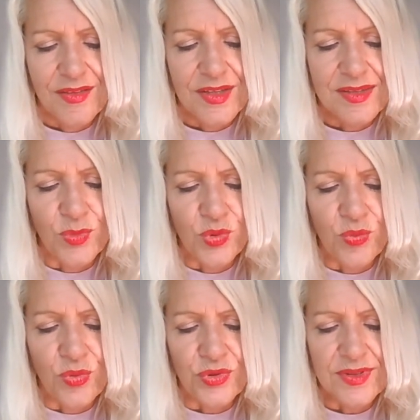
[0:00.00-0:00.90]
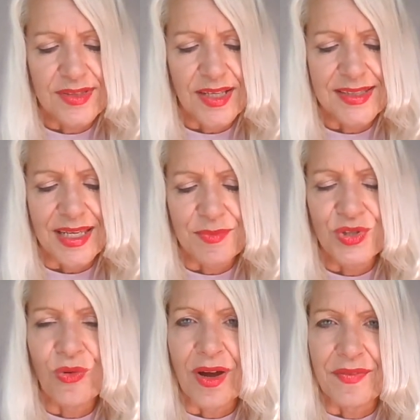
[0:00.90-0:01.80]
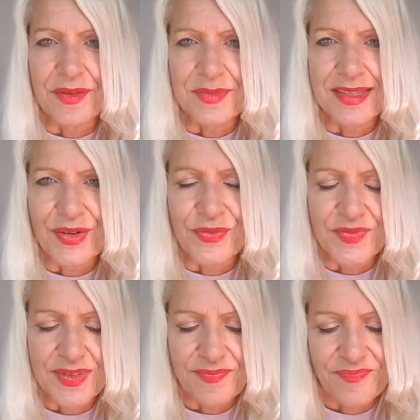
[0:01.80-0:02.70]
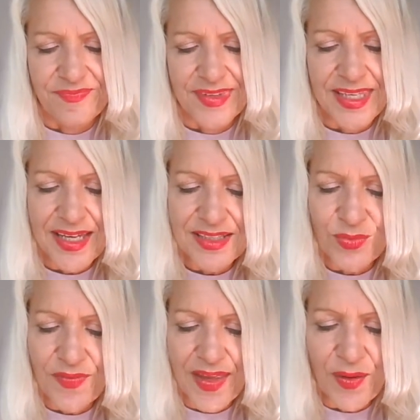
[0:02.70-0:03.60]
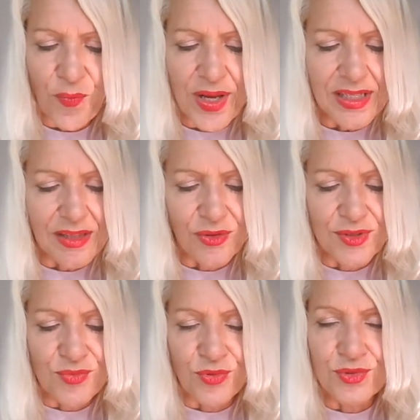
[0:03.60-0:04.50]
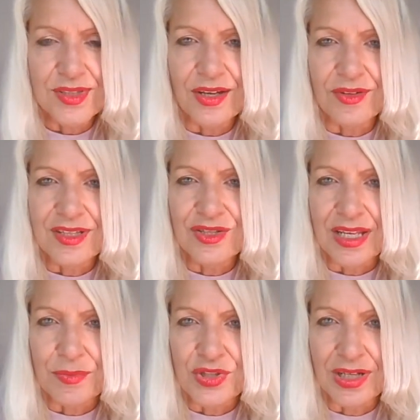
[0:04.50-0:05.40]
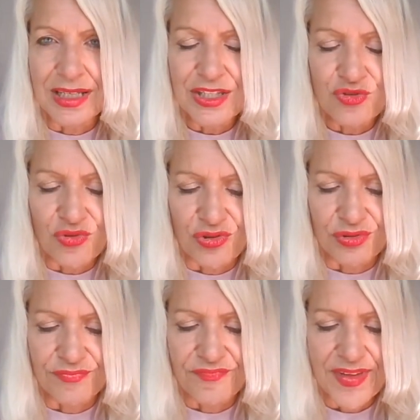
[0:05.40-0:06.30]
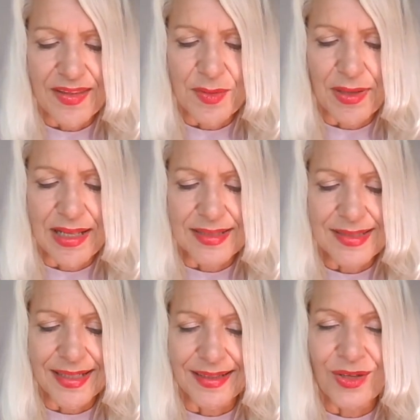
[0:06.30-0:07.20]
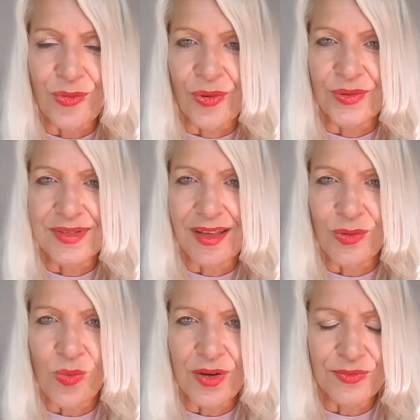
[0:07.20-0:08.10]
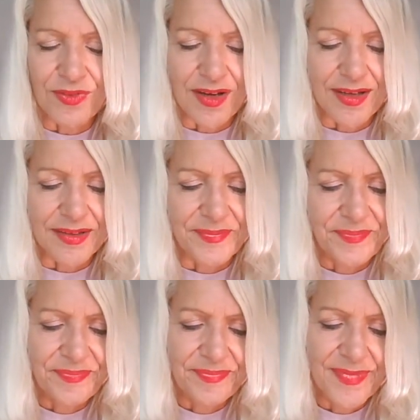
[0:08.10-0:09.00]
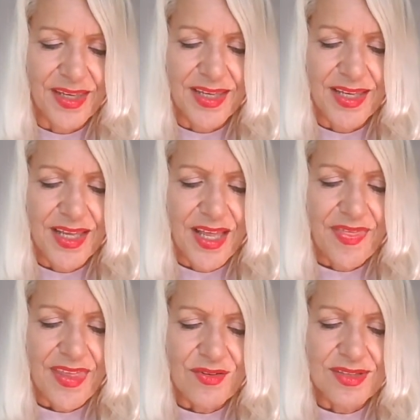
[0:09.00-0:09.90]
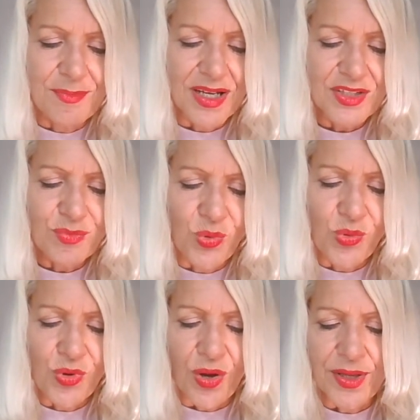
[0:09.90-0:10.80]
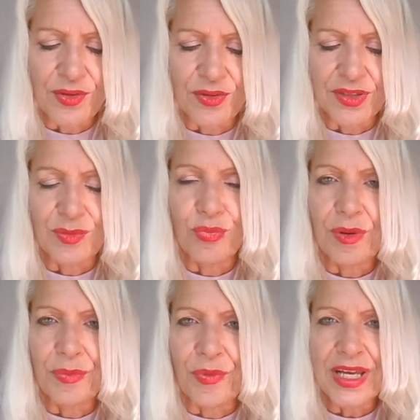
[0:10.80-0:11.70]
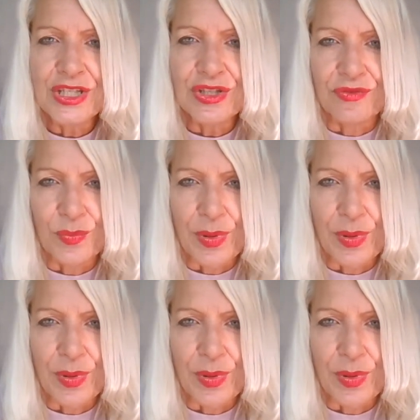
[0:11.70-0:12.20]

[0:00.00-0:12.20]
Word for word: The small roots attempt to ground themselves. Yet when they are ready, those roots are exceptionally strong and the plant suddenly grows like wildfire. There is much more going on in preparation for